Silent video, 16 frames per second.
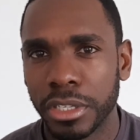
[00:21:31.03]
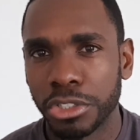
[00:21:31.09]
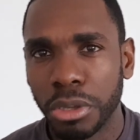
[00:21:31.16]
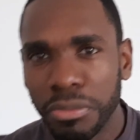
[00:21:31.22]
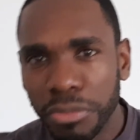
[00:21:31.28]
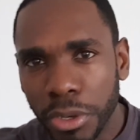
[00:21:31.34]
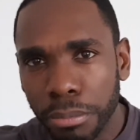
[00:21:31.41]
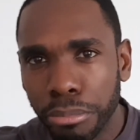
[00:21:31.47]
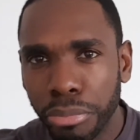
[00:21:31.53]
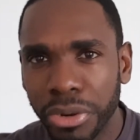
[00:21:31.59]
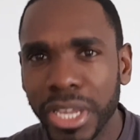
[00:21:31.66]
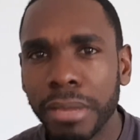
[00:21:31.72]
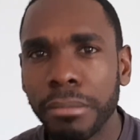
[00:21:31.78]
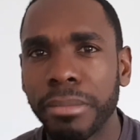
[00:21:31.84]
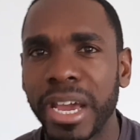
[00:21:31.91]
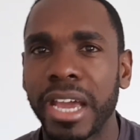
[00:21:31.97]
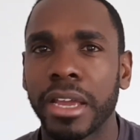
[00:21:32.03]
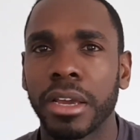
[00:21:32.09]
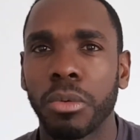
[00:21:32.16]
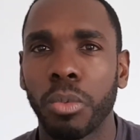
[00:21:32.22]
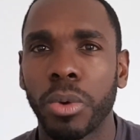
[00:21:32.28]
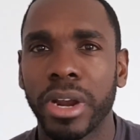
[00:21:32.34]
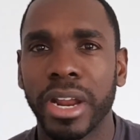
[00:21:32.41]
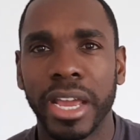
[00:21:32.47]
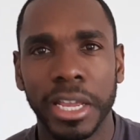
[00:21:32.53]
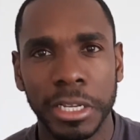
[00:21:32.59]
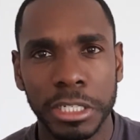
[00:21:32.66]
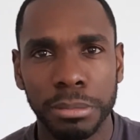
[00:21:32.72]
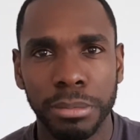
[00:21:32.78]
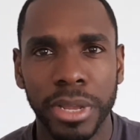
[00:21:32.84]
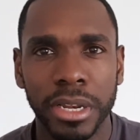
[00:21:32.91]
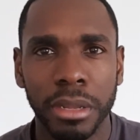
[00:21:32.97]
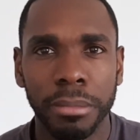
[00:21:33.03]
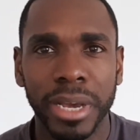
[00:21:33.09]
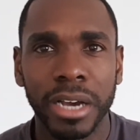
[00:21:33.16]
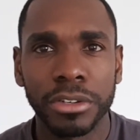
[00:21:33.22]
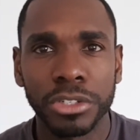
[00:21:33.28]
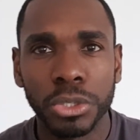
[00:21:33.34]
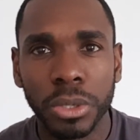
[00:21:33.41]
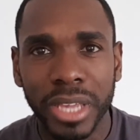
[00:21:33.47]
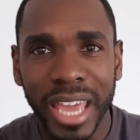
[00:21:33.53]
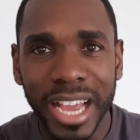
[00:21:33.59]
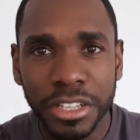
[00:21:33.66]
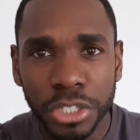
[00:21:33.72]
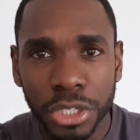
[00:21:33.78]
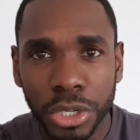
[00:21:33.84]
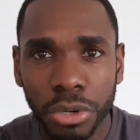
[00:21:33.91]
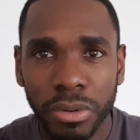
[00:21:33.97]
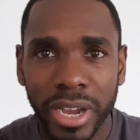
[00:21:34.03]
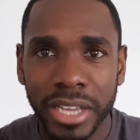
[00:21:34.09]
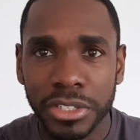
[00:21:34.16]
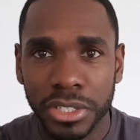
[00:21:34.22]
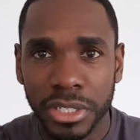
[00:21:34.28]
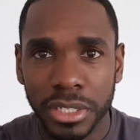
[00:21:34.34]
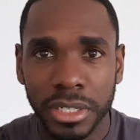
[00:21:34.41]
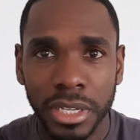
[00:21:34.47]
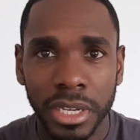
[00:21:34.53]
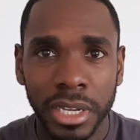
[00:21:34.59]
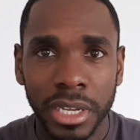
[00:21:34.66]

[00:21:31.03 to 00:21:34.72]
So if you bring back what I explained about you categorizing